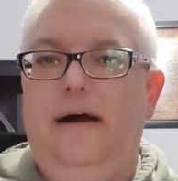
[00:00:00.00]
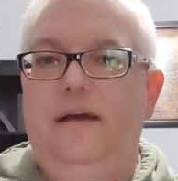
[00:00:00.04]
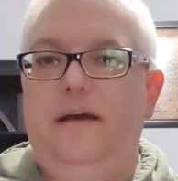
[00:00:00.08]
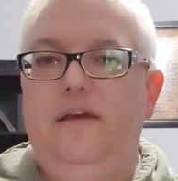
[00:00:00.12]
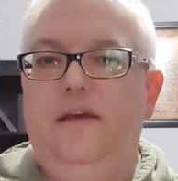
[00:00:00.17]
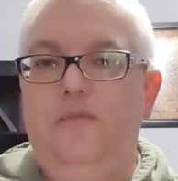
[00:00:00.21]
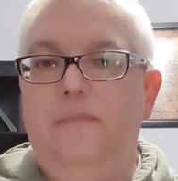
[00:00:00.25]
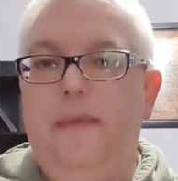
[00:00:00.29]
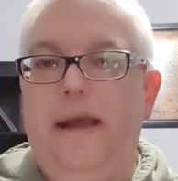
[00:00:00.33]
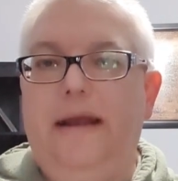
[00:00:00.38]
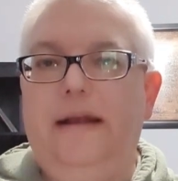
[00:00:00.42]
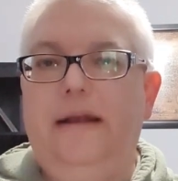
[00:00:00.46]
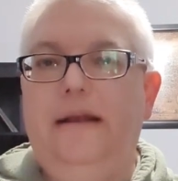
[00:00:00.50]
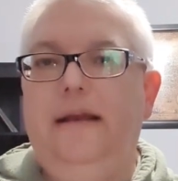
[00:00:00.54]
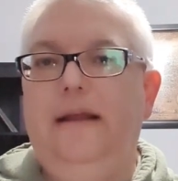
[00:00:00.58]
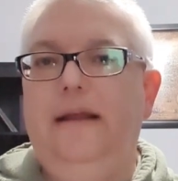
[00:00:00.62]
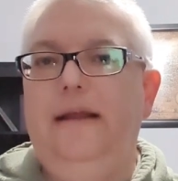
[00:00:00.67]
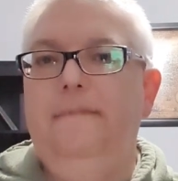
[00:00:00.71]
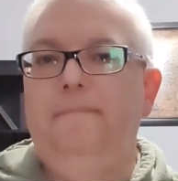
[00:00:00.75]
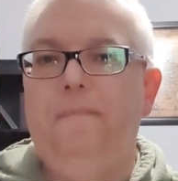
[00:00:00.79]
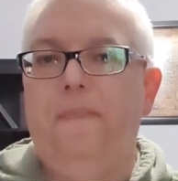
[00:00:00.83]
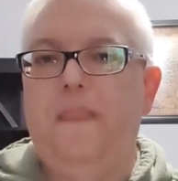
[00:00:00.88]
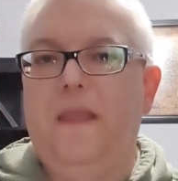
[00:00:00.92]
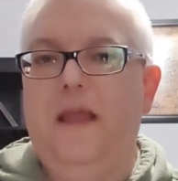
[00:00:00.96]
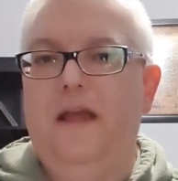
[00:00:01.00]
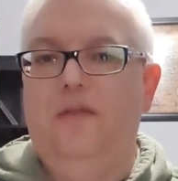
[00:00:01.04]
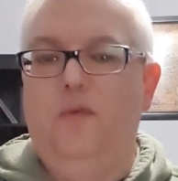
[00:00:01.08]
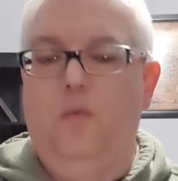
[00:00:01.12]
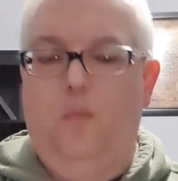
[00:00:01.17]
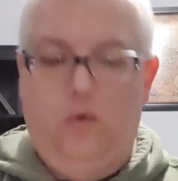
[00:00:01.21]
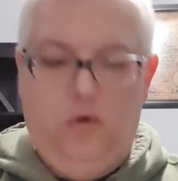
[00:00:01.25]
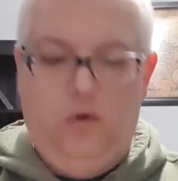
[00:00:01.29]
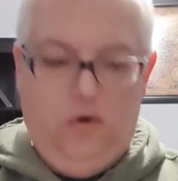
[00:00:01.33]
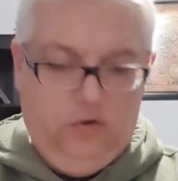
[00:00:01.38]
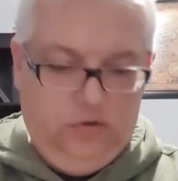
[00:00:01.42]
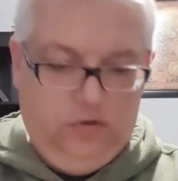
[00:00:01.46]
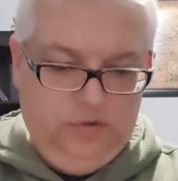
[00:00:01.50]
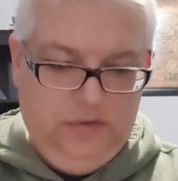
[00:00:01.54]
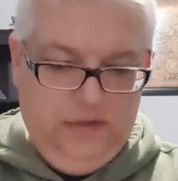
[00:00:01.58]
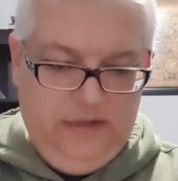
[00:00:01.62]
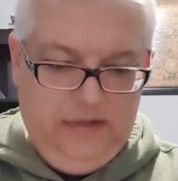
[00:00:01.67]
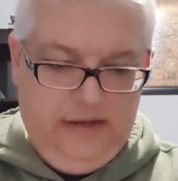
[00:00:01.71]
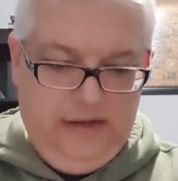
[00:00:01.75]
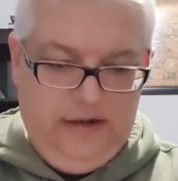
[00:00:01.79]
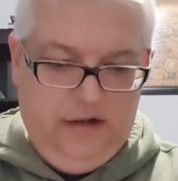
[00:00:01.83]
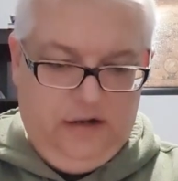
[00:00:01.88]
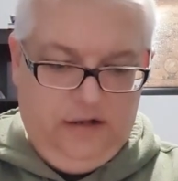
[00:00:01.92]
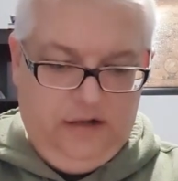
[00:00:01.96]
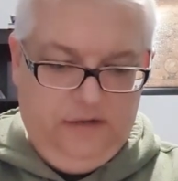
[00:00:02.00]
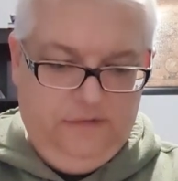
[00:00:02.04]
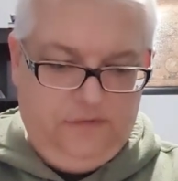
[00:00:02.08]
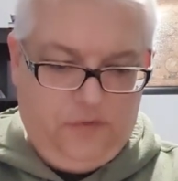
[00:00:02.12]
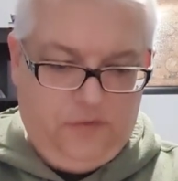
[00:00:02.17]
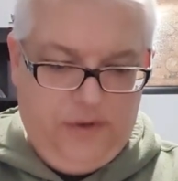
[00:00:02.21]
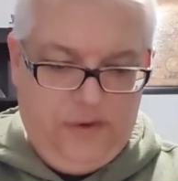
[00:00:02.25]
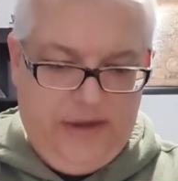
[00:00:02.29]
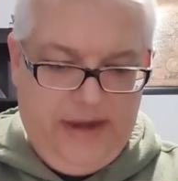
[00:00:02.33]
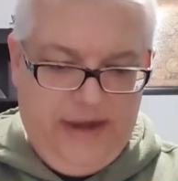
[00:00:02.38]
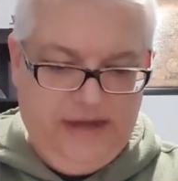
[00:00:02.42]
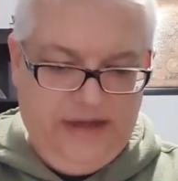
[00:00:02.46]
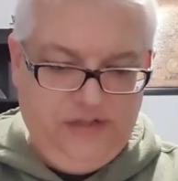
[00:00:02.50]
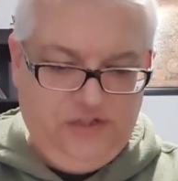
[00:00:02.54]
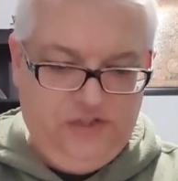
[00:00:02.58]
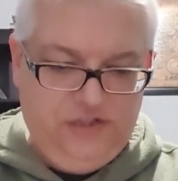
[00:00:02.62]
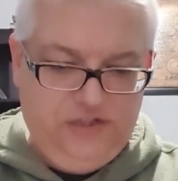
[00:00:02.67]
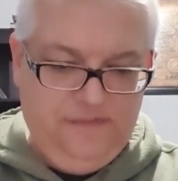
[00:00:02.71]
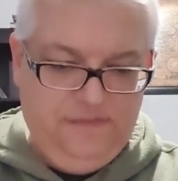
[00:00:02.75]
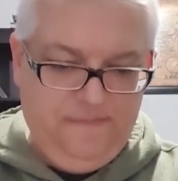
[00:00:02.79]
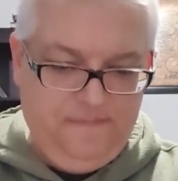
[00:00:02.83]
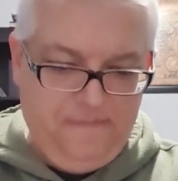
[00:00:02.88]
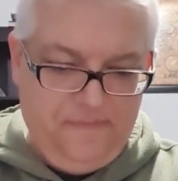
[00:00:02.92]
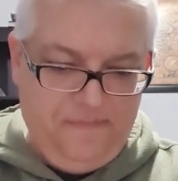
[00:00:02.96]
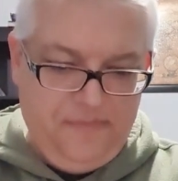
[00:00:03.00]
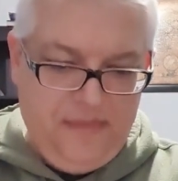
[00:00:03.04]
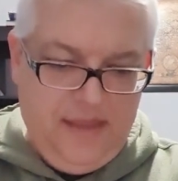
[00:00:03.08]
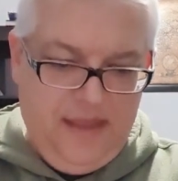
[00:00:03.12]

humanity and the world and all of creation.